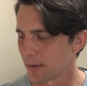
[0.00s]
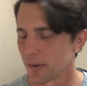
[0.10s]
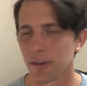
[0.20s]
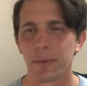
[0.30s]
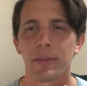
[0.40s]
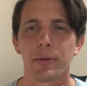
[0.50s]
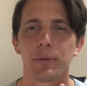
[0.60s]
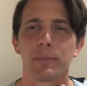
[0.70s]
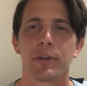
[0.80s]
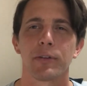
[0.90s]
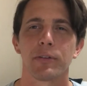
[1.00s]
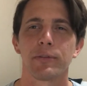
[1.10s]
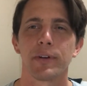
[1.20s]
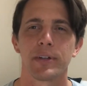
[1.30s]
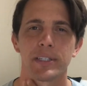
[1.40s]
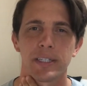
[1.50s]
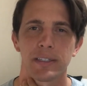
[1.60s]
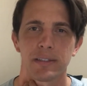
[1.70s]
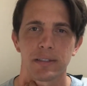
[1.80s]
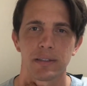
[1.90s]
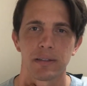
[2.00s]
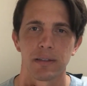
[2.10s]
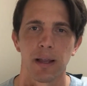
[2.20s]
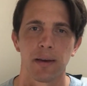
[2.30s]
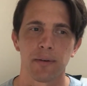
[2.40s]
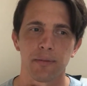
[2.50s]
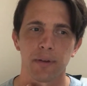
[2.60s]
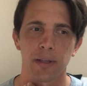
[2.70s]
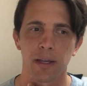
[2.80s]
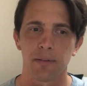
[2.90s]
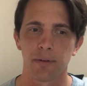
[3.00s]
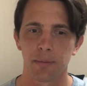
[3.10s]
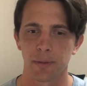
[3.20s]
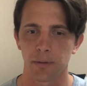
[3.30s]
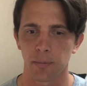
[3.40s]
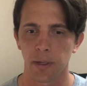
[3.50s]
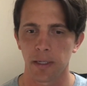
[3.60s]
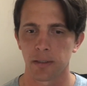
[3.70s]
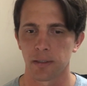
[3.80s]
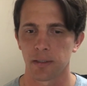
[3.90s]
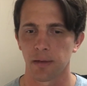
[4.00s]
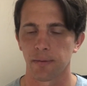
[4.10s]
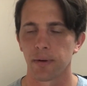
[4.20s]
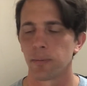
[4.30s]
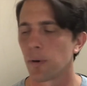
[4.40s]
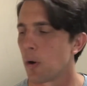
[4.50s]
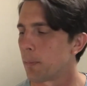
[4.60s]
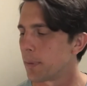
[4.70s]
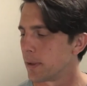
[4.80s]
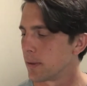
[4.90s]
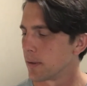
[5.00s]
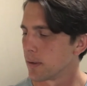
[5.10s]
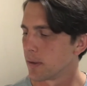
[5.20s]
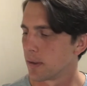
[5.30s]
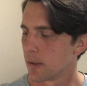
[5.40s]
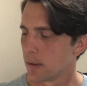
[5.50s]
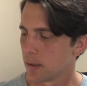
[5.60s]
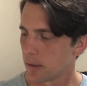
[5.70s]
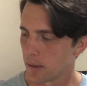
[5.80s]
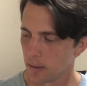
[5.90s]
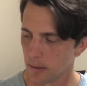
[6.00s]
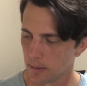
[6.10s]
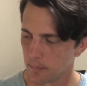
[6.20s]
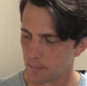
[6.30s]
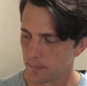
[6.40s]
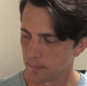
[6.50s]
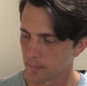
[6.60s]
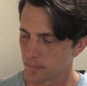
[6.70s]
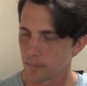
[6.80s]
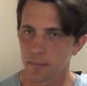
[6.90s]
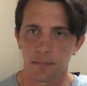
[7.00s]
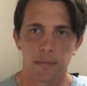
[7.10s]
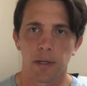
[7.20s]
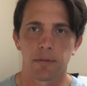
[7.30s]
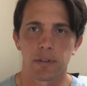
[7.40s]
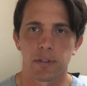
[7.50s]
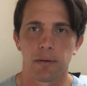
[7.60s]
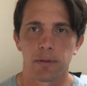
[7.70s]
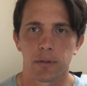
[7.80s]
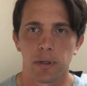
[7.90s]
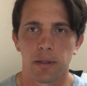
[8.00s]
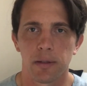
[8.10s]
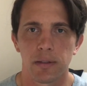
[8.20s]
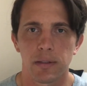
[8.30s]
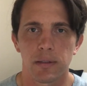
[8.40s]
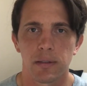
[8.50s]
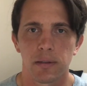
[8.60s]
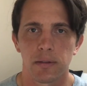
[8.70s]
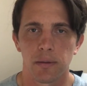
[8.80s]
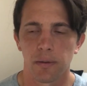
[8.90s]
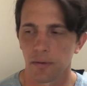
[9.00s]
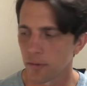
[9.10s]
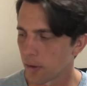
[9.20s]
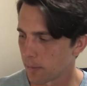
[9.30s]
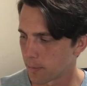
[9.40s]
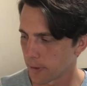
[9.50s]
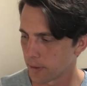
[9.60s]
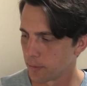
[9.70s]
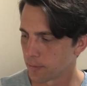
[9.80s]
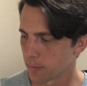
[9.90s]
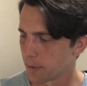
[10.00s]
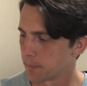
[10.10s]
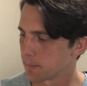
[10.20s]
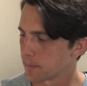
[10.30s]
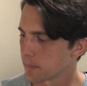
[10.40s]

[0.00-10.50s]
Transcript: Currently, my throat muscles are very tense. I don't feel like I have very much range. It's not very open. I've just never trained this, so this is all brand new for me.